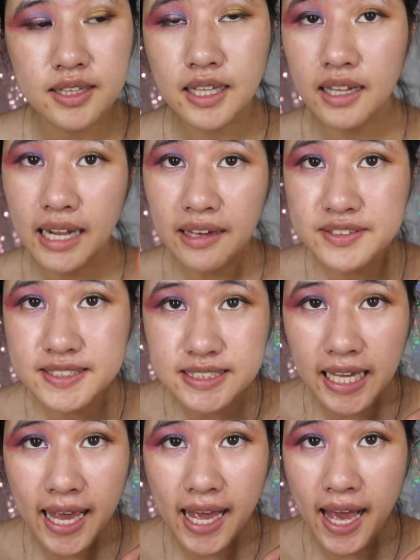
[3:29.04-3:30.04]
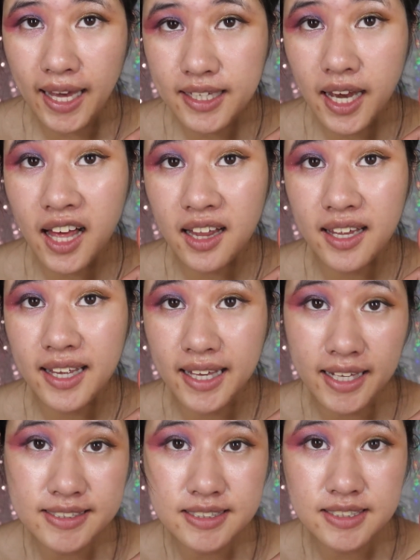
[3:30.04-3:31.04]
The left side I color
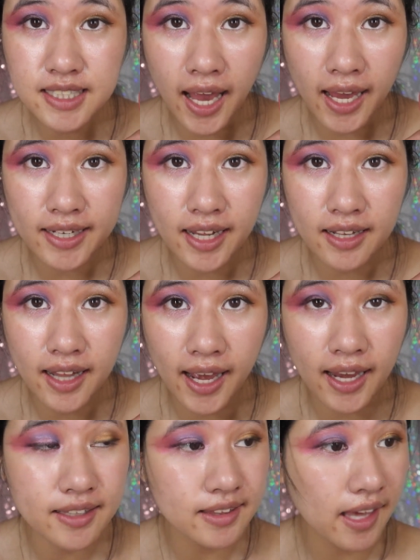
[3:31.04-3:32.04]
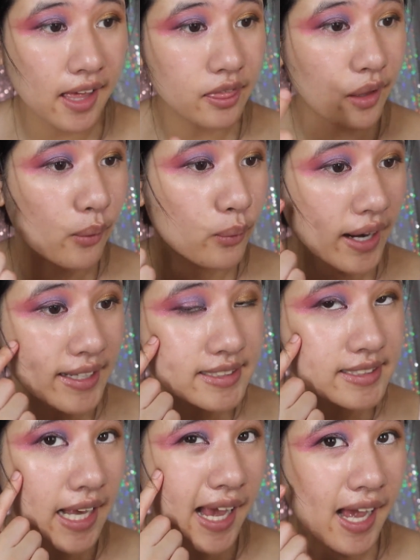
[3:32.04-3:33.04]
inside the line and the right
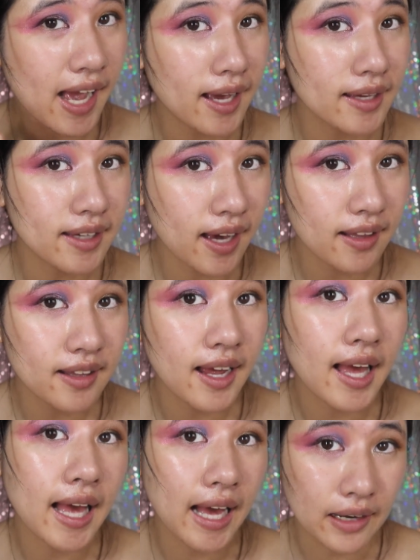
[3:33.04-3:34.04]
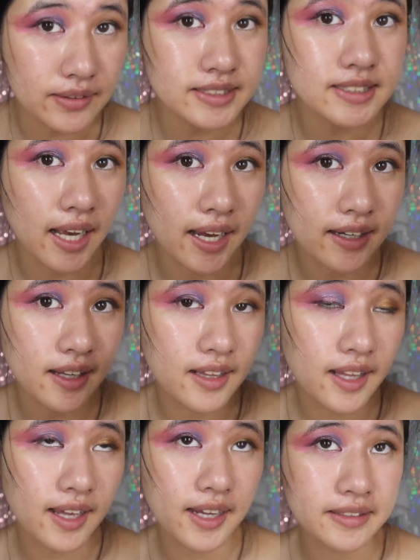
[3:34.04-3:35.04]
side I color outside the
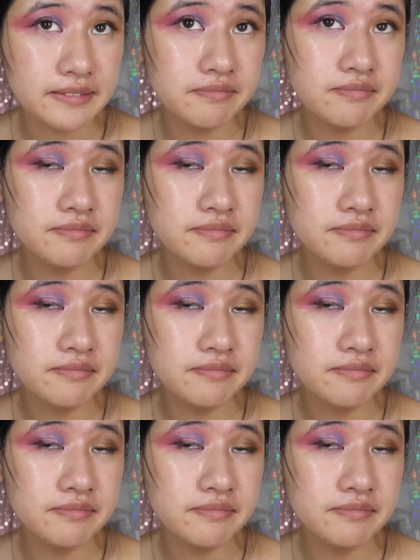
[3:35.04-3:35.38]
line.